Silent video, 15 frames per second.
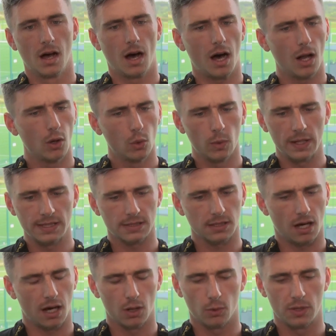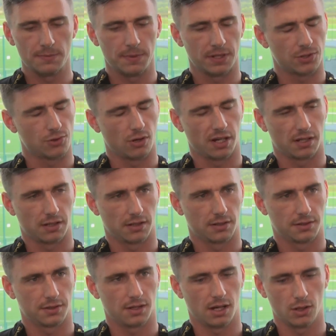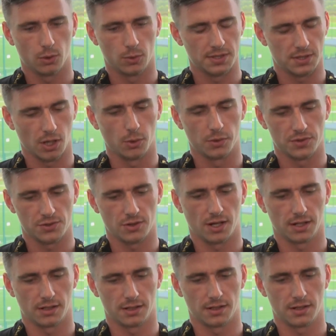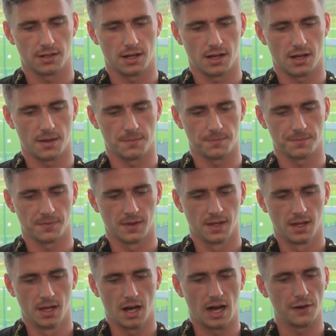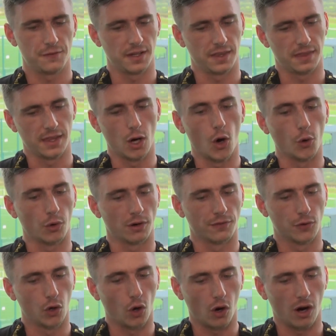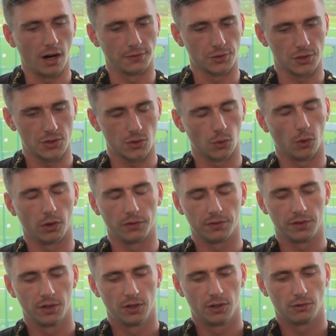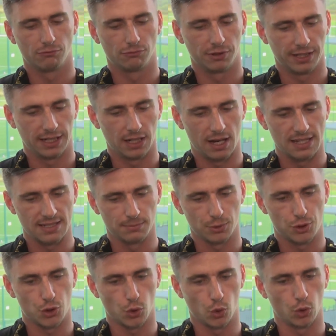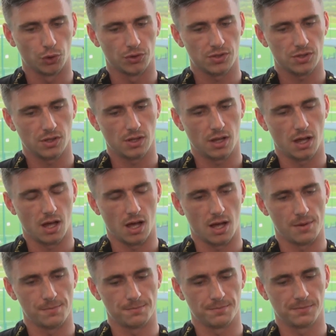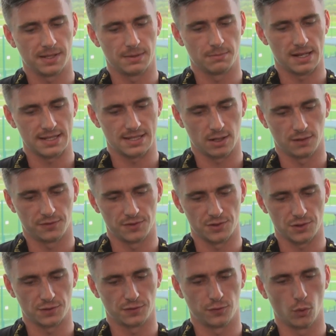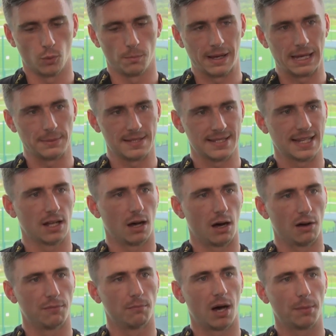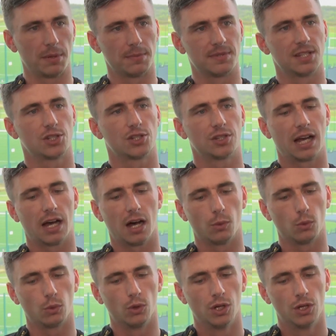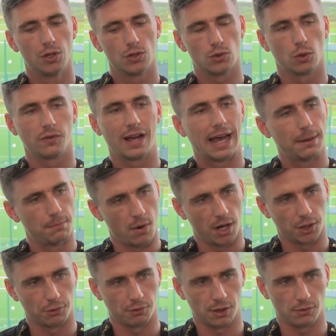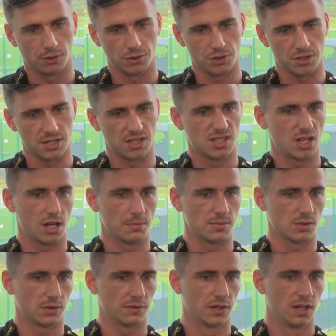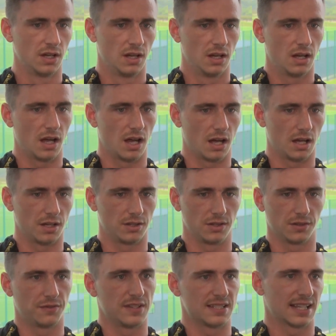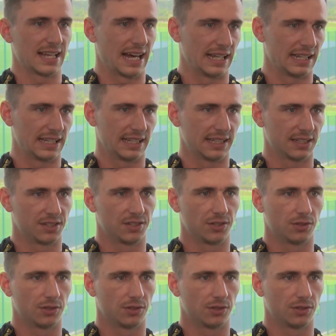I'll always be a striker, and I'll always go with striking. I think the older I've got, I've just sort of realised and matured in myself, and just thought maybe centre half might be a position that I will sort of end my career on, just in terms of your physicality and